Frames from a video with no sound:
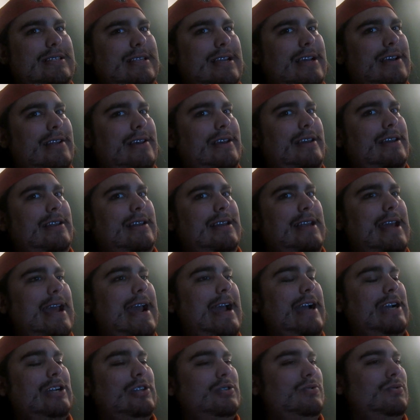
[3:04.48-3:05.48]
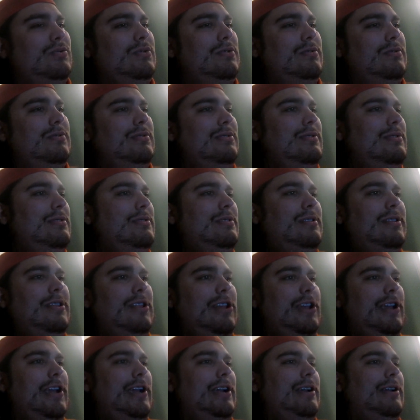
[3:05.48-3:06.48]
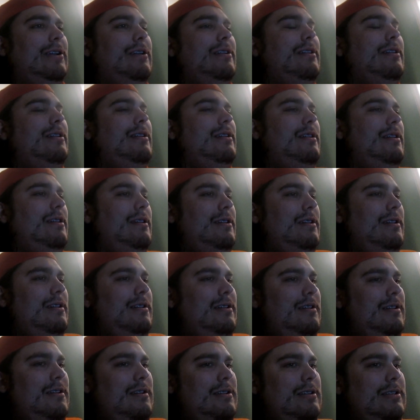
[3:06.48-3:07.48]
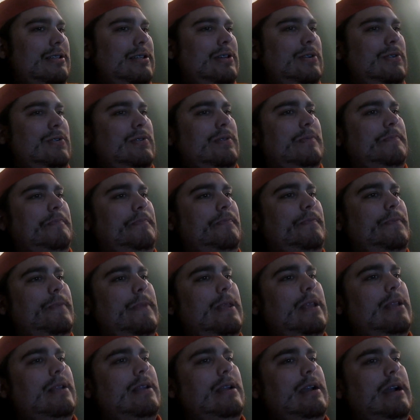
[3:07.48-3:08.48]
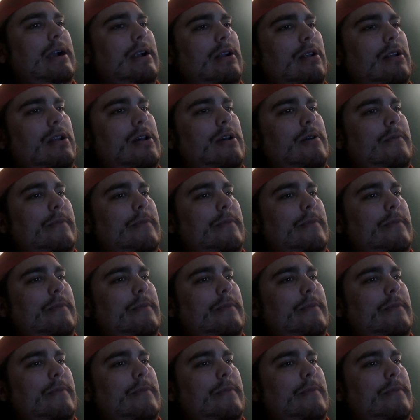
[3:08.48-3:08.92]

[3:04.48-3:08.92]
not like an actual thing. So I don't know. I